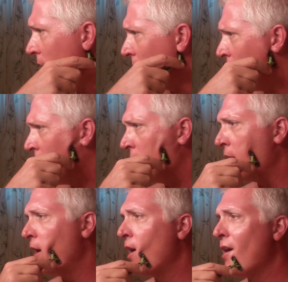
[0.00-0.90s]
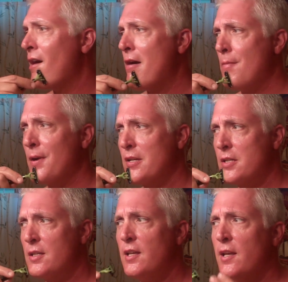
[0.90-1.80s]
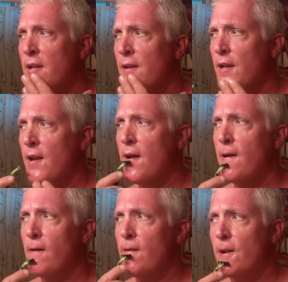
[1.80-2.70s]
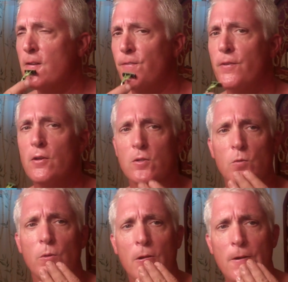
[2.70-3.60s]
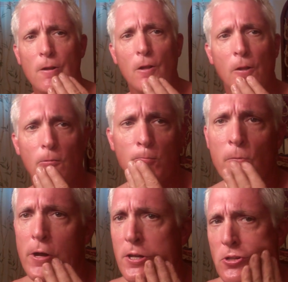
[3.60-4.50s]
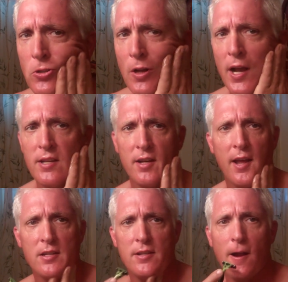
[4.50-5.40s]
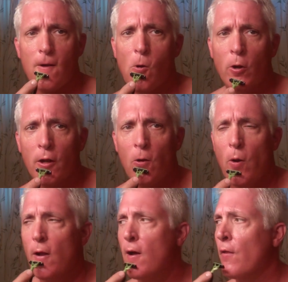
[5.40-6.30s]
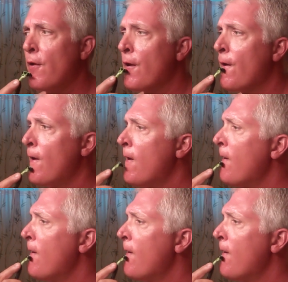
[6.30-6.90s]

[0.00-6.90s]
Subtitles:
and my skin now, it just feels real moisturized. It has that coconut oil on there,